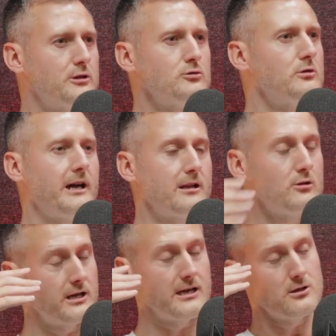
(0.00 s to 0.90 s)
It's not,
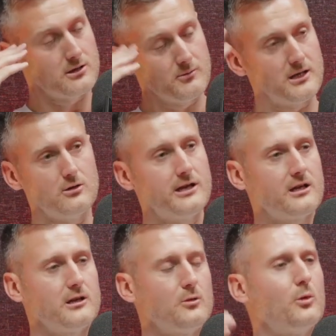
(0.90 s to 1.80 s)
to me, I don't
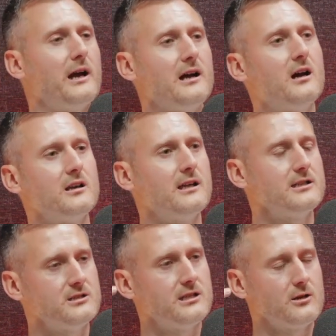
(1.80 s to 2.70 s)
think, like, why are you? I
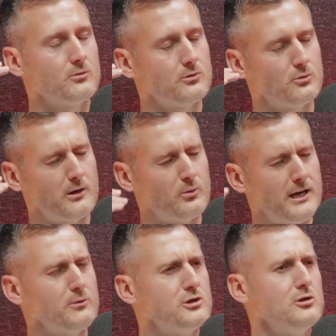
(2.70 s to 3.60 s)
just think, like, why would